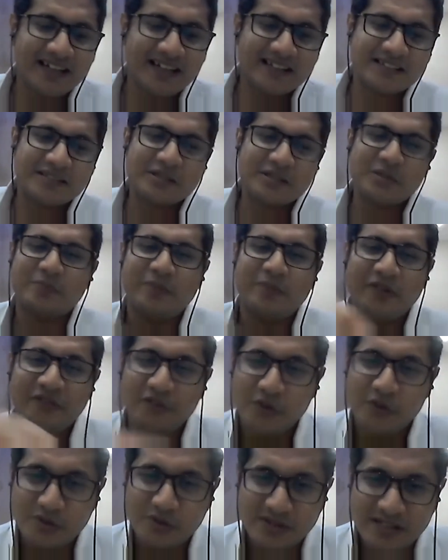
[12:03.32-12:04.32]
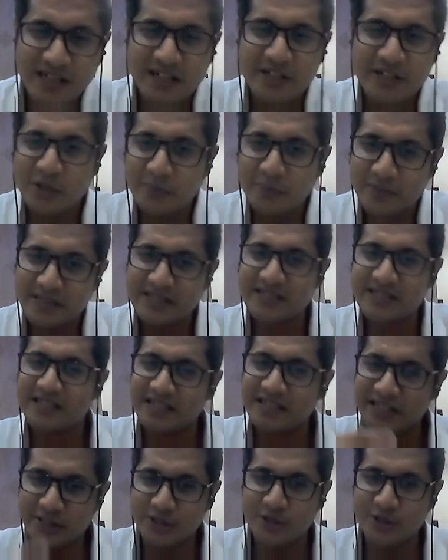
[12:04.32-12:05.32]
So before starting a business,
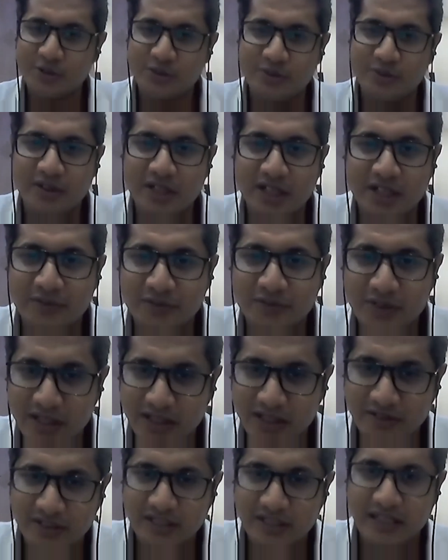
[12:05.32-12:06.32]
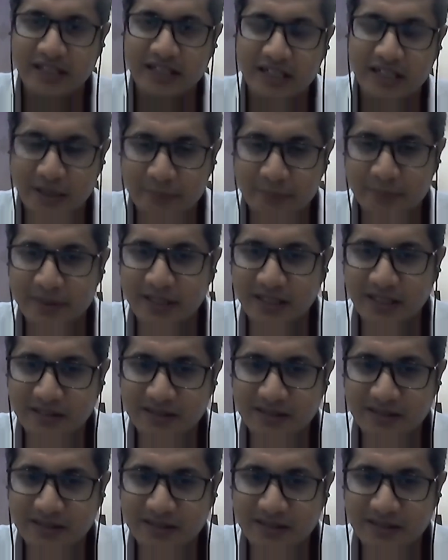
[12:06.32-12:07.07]
did you work with any company?